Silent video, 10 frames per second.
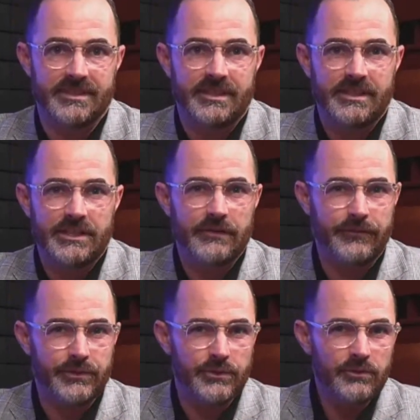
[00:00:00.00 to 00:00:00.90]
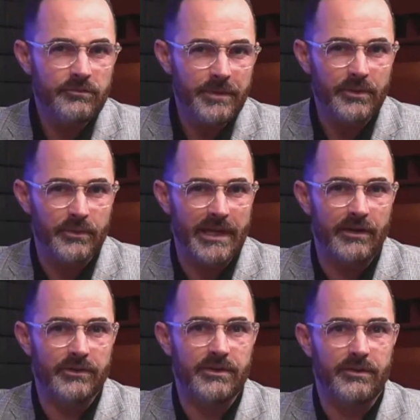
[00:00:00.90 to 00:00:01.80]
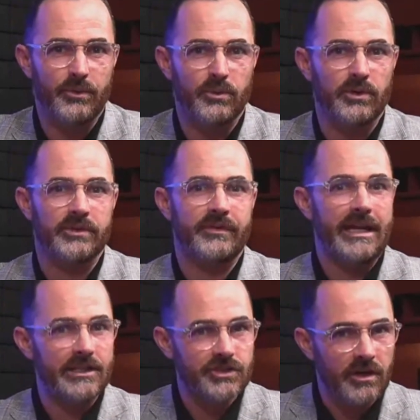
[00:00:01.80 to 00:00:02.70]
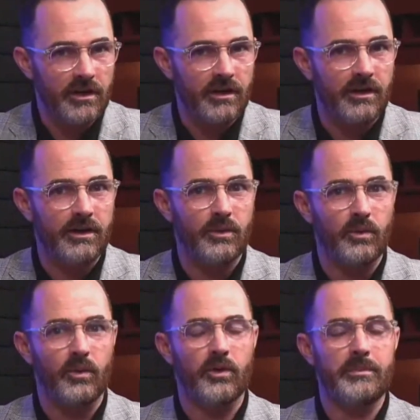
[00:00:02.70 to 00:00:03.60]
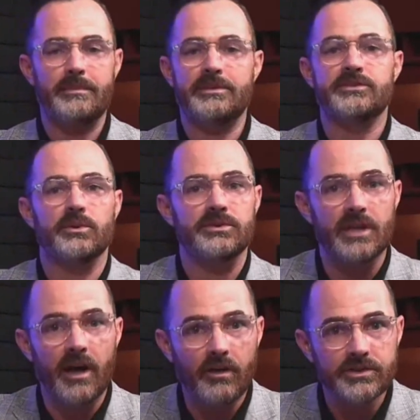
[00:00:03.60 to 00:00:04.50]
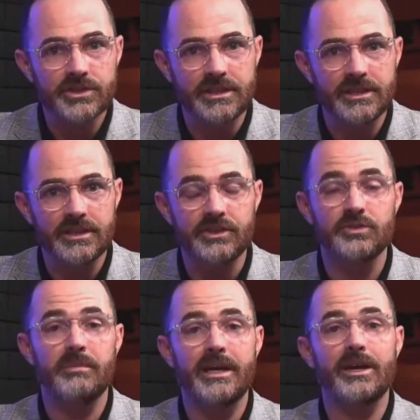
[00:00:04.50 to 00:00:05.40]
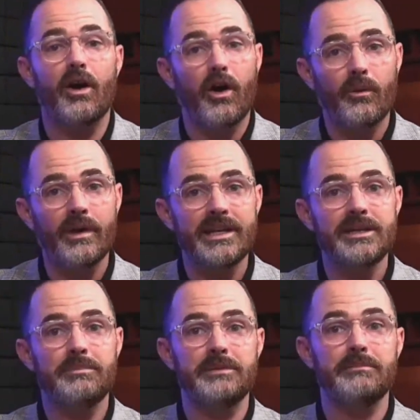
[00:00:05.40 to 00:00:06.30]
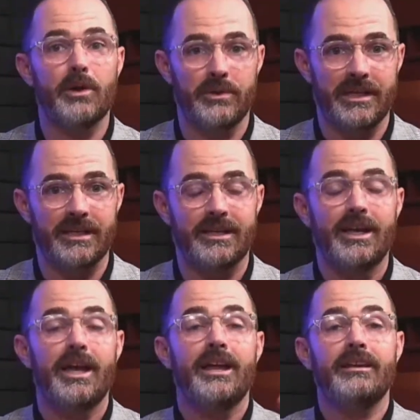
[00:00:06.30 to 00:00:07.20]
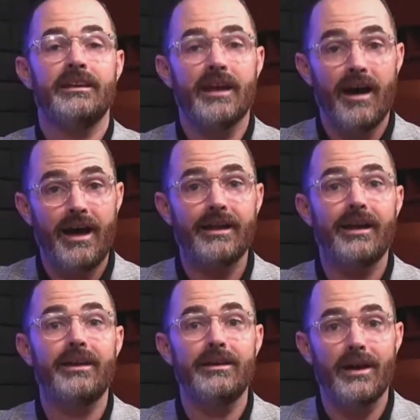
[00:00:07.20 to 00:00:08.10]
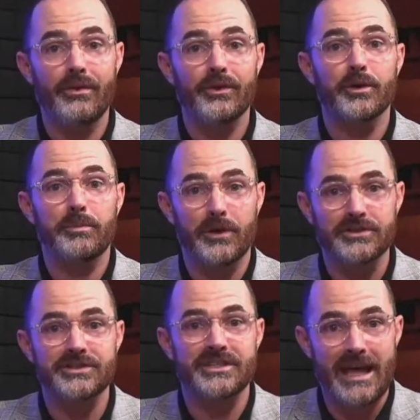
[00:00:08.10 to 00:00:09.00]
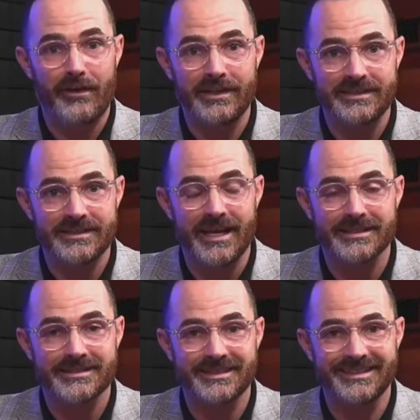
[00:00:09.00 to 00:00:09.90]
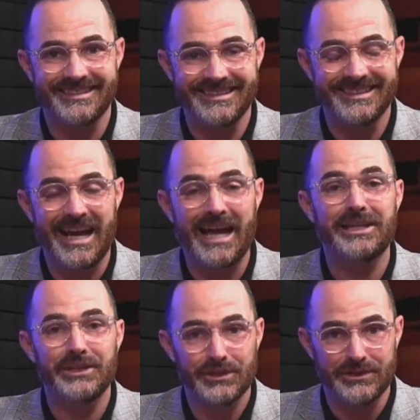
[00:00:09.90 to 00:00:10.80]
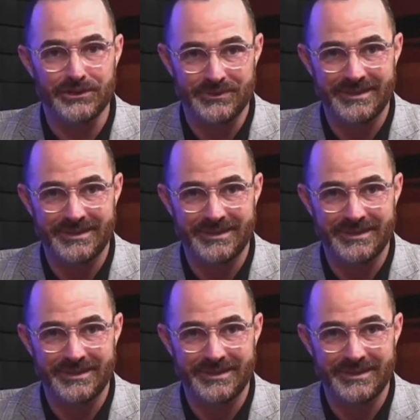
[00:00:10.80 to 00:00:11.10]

If you've been around the world of HR or maybe sociology, you may already be moaning, not another personality test. I hear you.